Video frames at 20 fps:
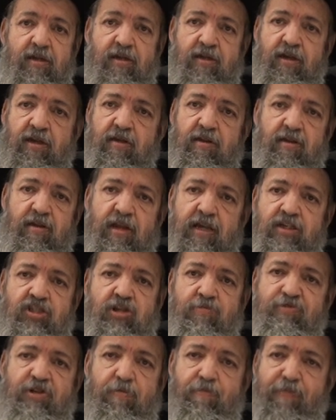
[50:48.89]
the, the
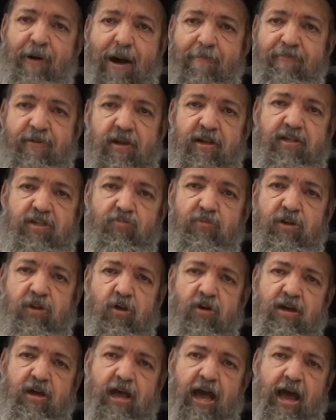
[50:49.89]
Egyptian populace would
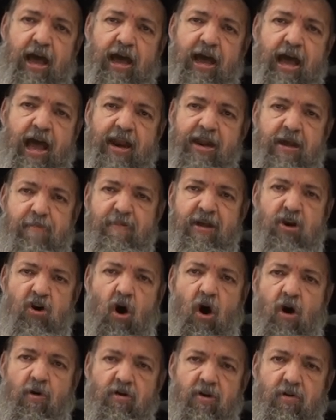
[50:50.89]
look at him in
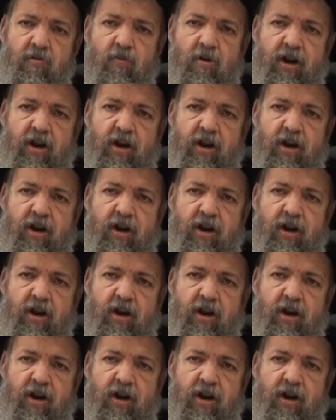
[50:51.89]
horror.